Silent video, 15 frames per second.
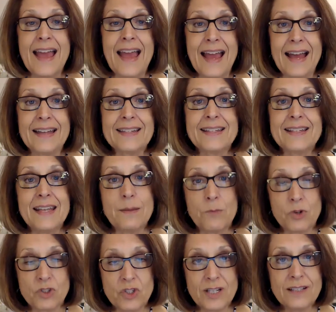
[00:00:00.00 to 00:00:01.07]
at
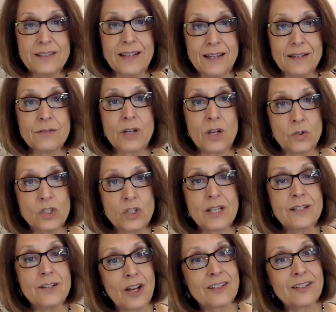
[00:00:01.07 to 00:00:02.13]

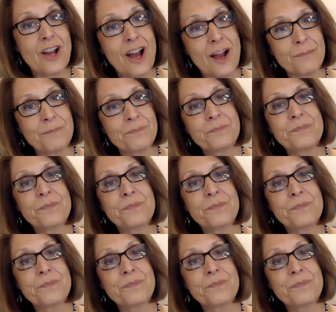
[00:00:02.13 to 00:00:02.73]
emerginglifecoaching.com.